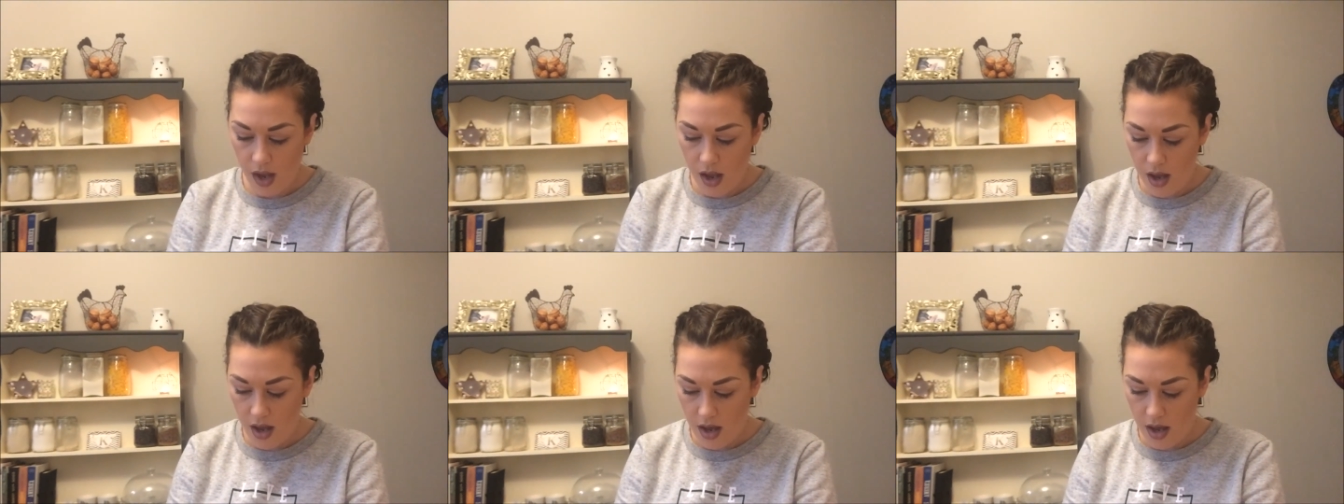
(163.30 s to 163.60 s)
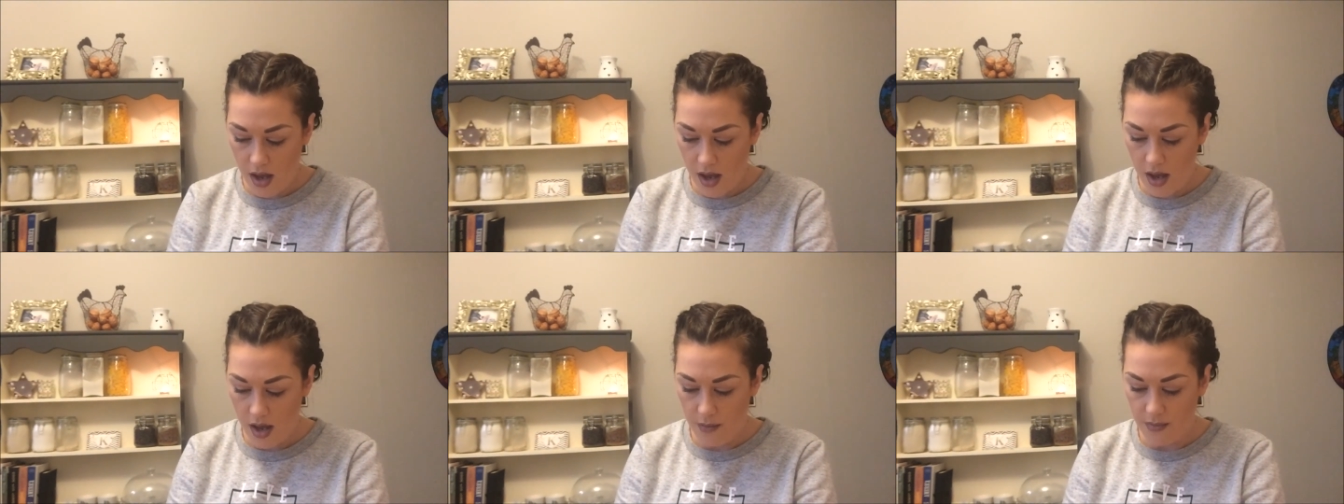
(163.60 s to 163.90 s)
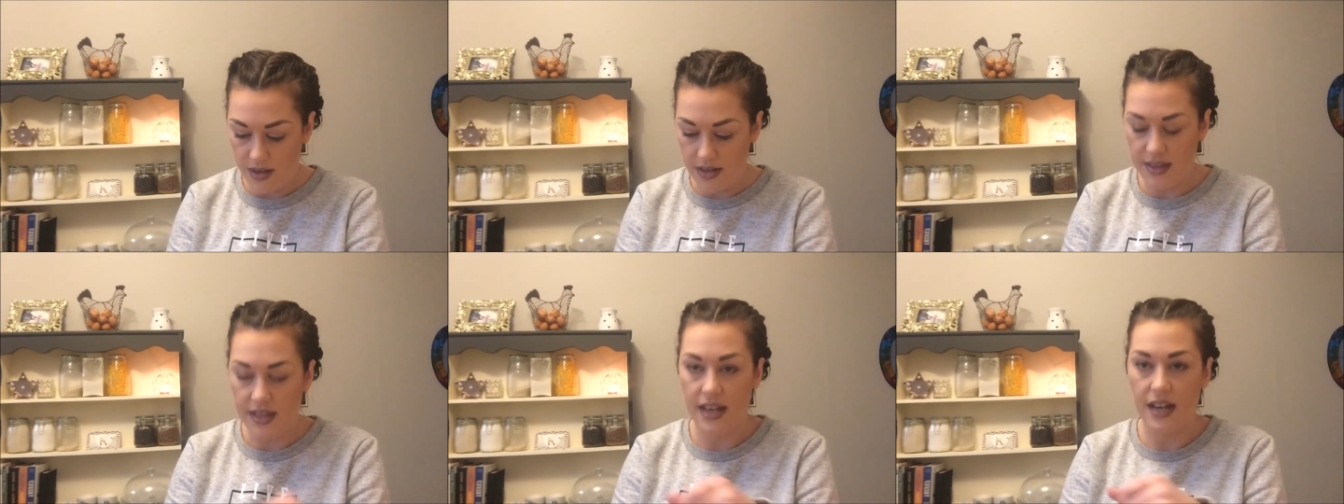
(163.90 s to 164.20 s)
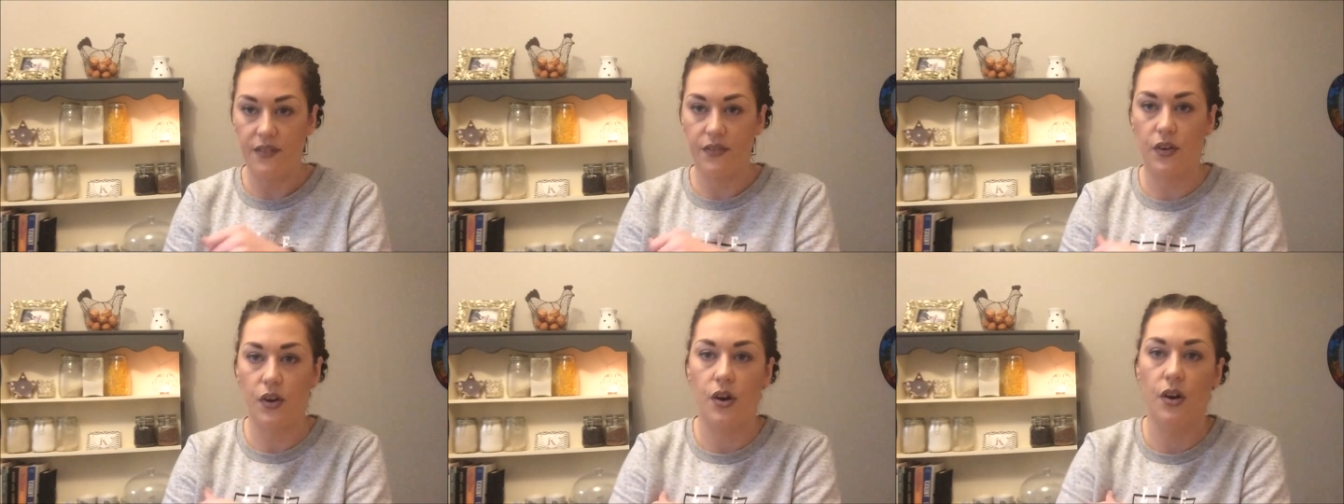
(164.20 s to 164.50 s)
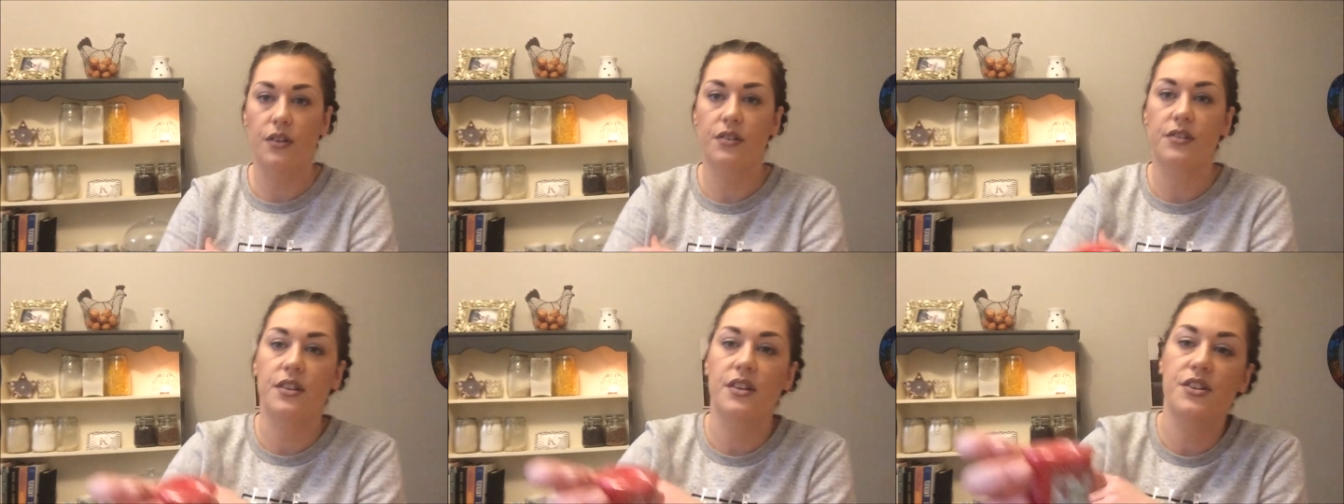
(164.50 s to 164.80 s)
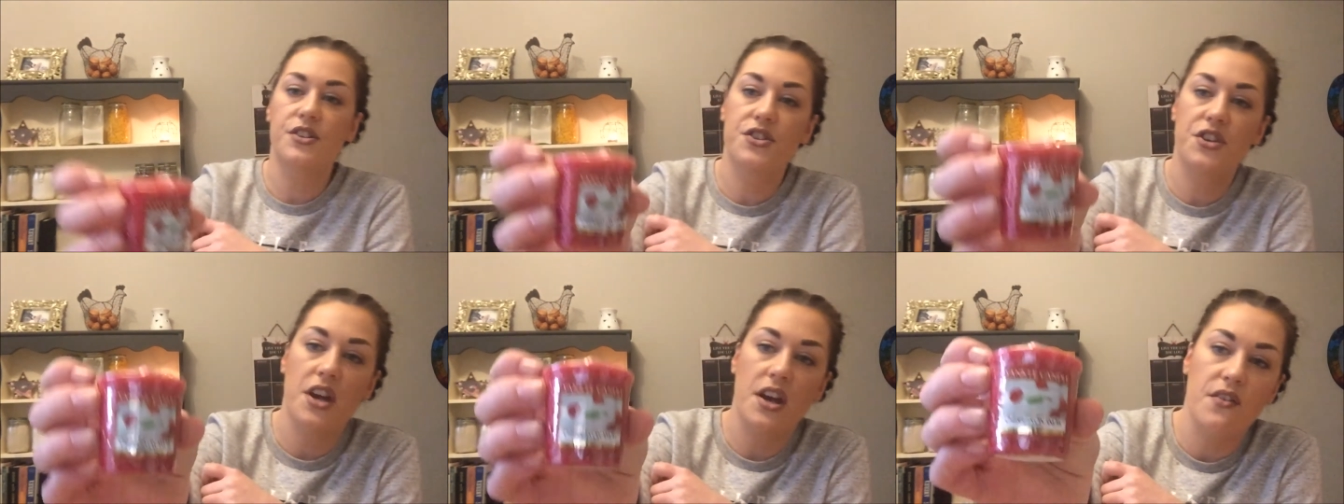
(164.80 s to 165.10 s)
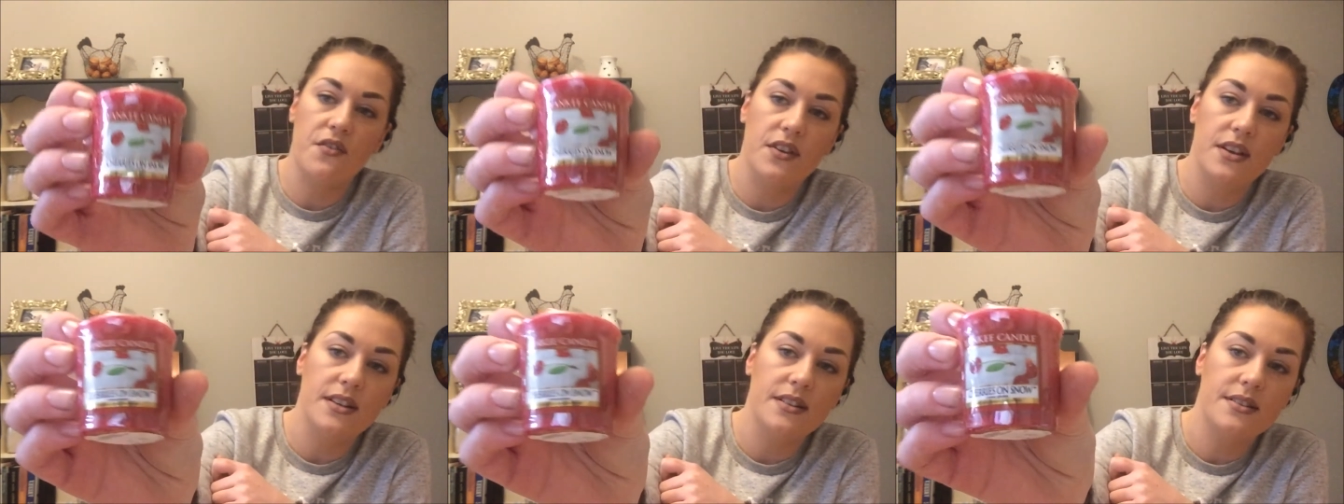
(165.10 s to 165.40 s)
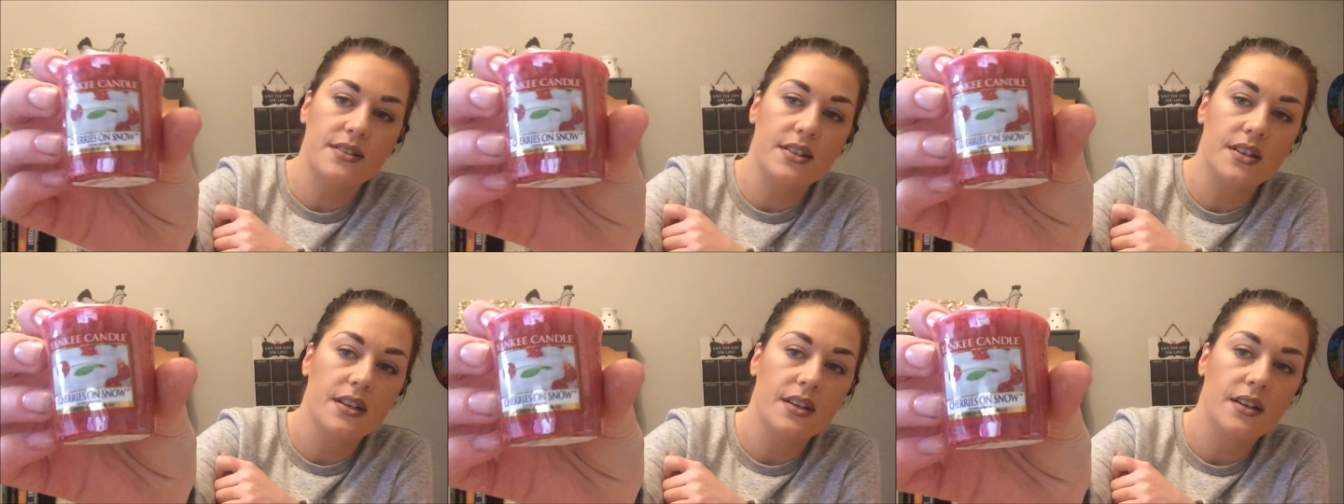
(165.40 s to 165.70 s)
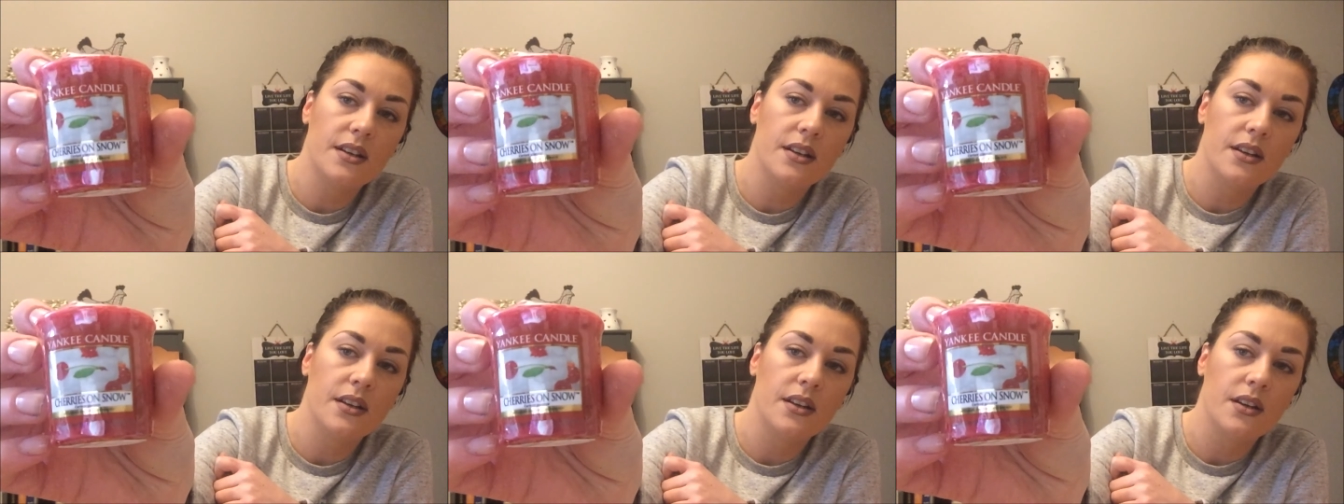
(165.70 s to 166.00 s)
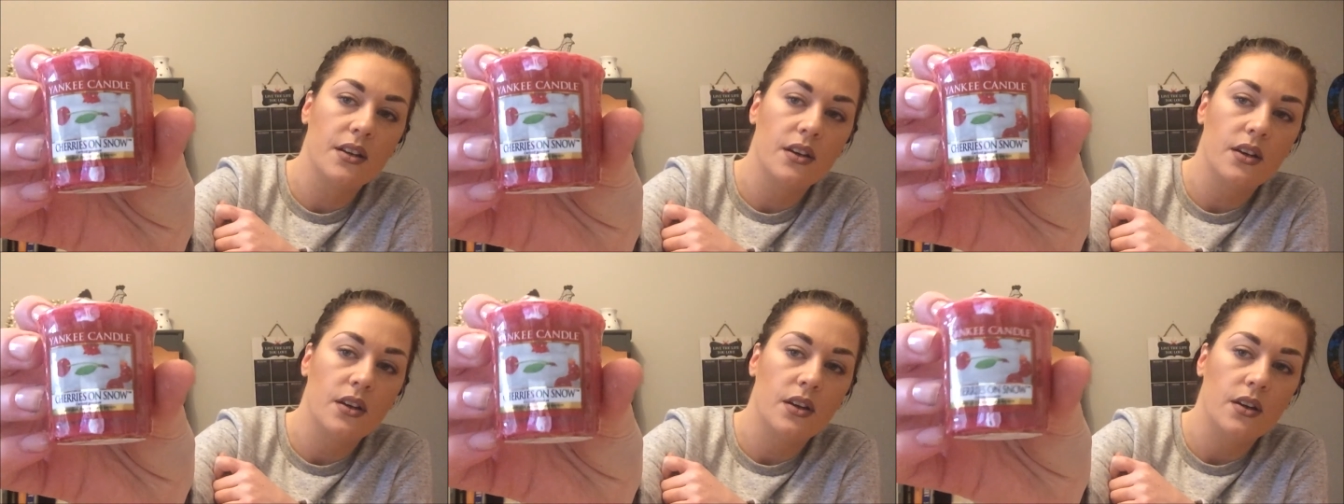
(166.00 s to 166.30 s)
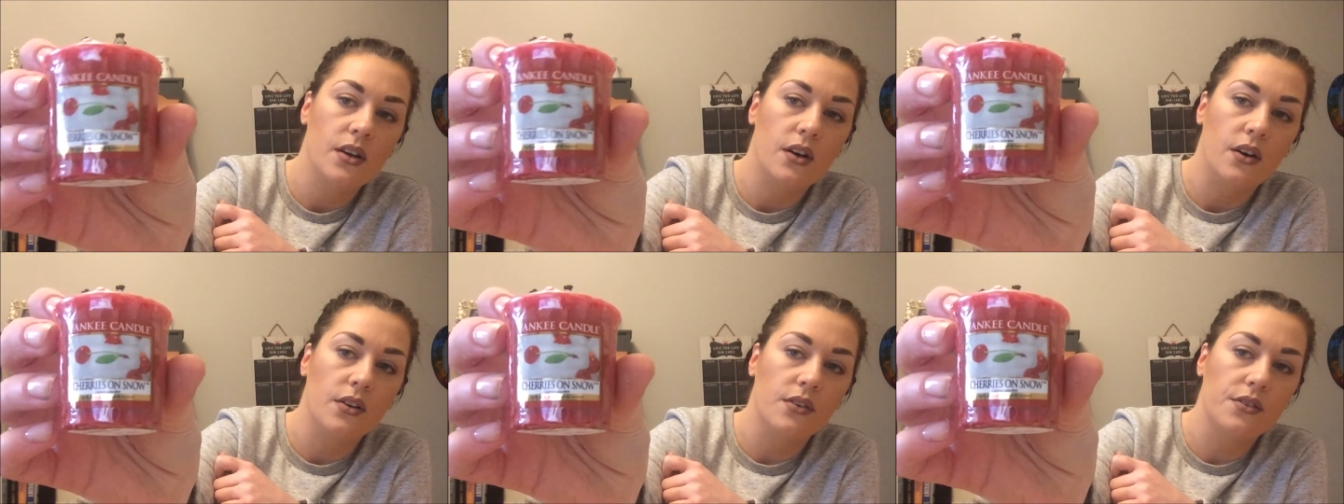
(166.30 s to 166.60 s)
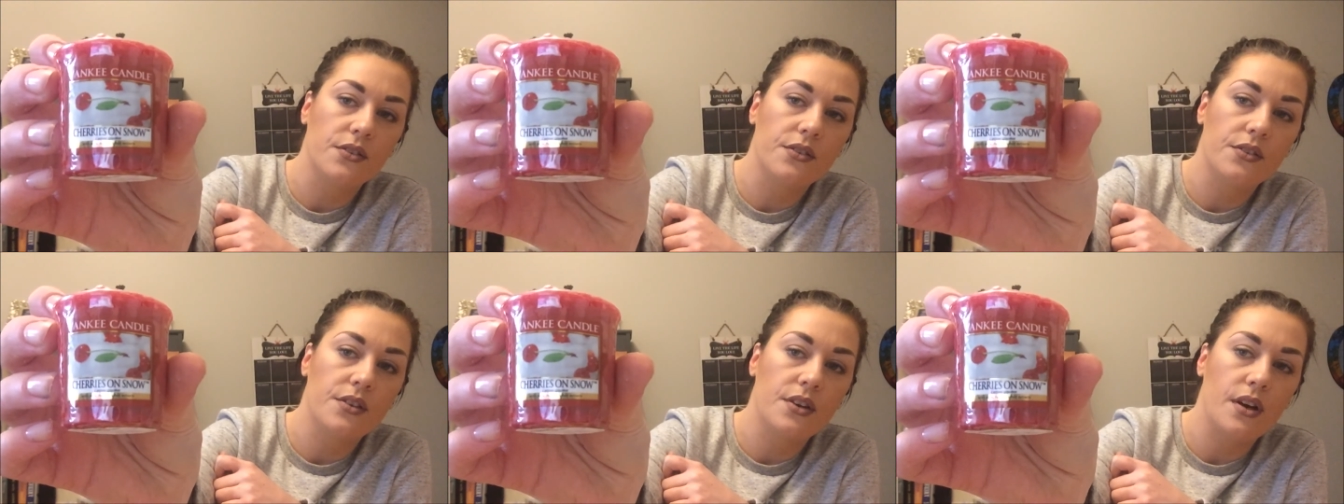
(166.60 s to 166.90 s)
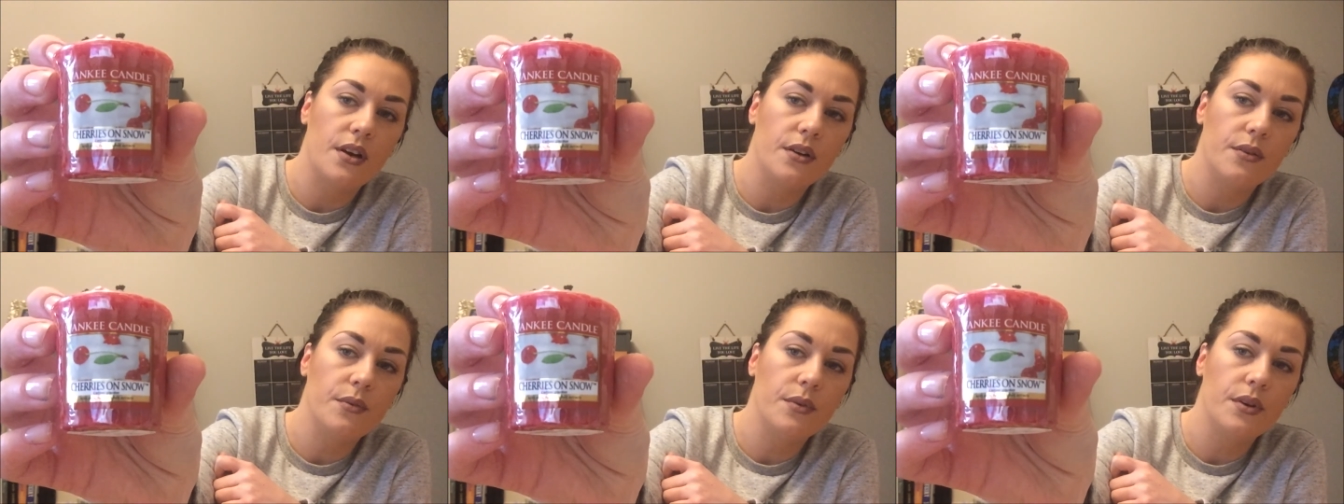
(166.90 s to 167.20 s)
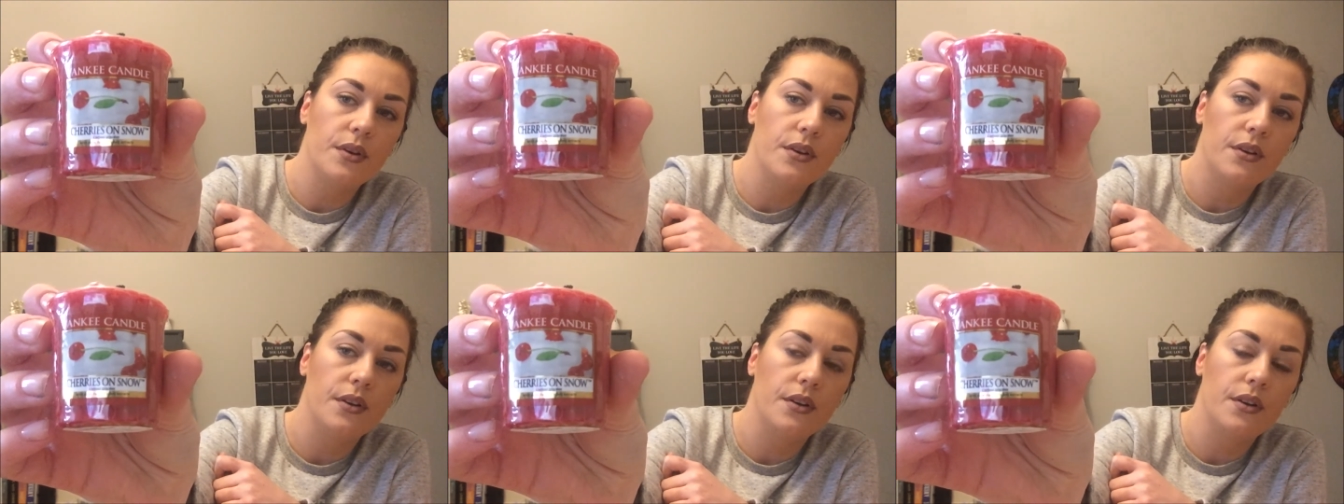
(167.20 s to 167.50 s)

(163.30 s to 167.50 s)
Um, and then I've got cherries on snow.